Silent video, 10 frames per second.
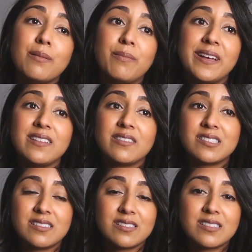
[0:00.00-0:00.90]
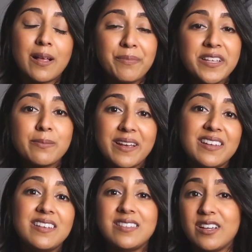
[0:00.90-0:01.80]
but some things make
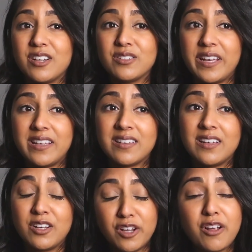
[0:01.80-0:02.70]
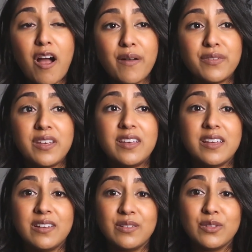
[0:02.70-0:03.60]
it easier, like good coffee
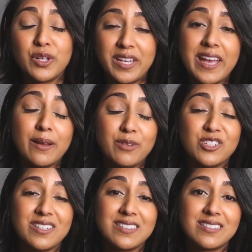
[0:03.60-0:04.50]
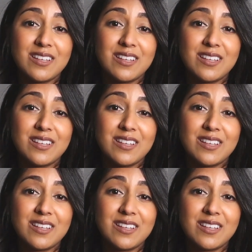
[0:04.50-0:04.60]
and looking at images.